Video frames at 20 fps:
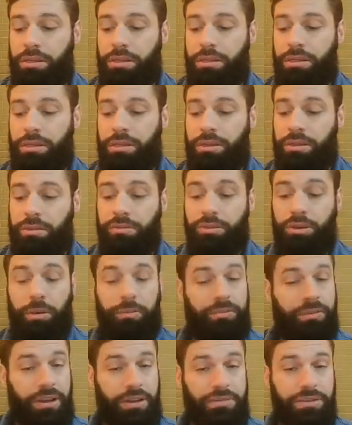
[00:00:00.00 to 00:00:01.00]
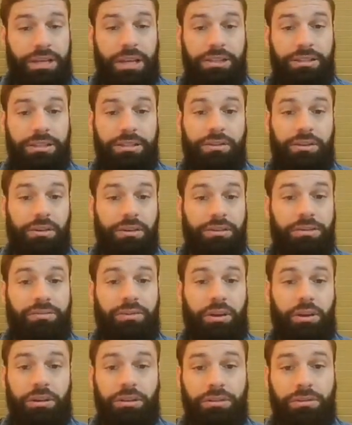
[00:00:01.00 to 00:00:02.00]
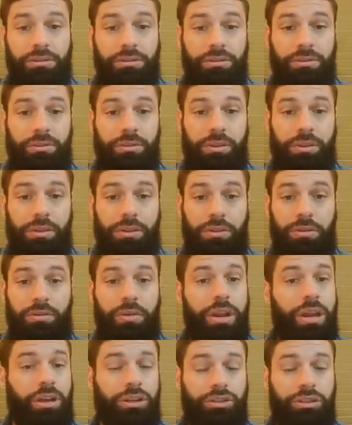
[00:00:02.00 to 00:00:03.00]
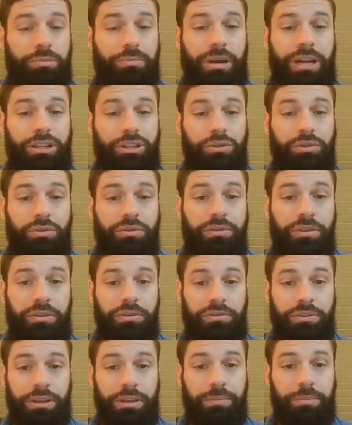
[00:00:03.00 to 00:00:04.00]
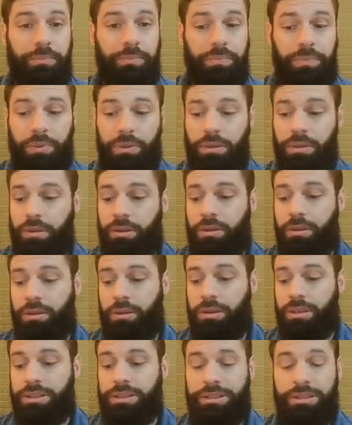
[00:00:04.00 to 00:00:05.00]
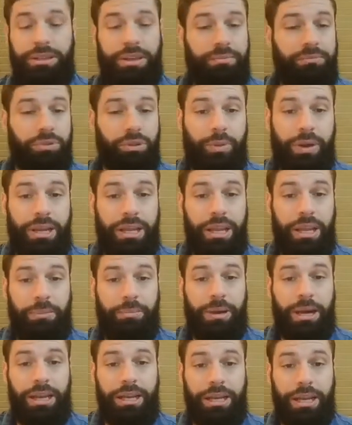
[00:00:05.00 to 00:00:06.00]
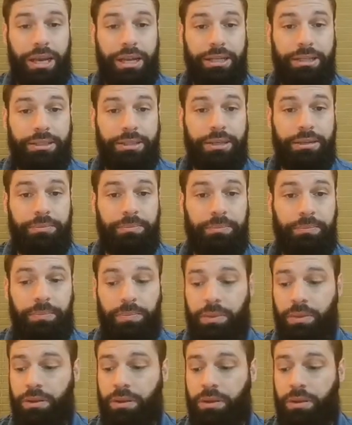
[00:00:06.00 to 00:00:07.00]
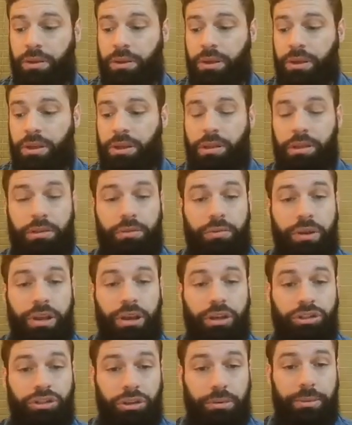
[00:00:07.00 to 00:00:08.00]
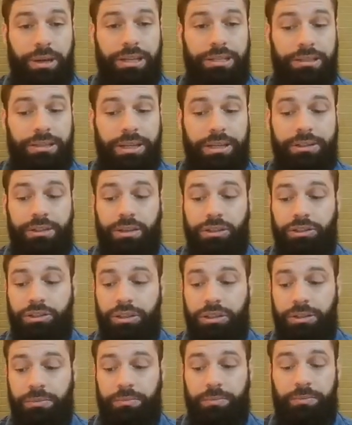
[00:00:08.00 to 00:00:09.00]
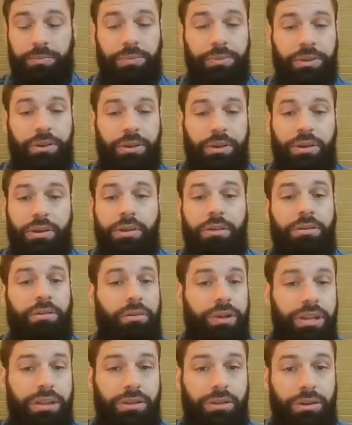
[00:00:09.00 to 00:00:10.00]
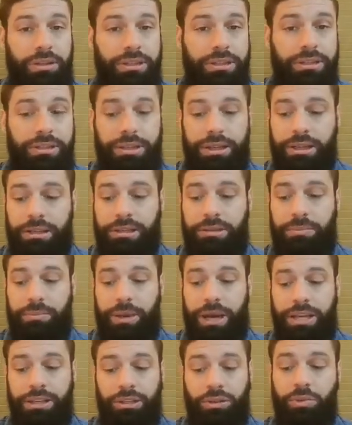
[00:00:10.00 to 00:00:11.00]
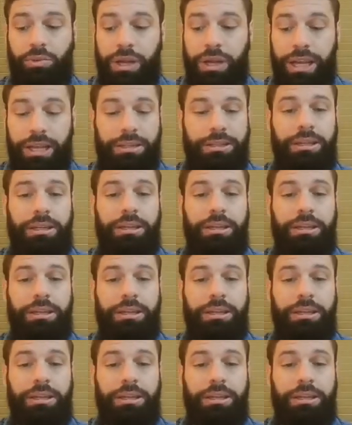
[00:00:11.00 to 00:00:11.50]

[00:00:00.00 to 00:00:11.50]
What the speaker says: the top 5 sizes are as follows: 300 by 250, 728 by 90, 300 by 600, 336 by 280,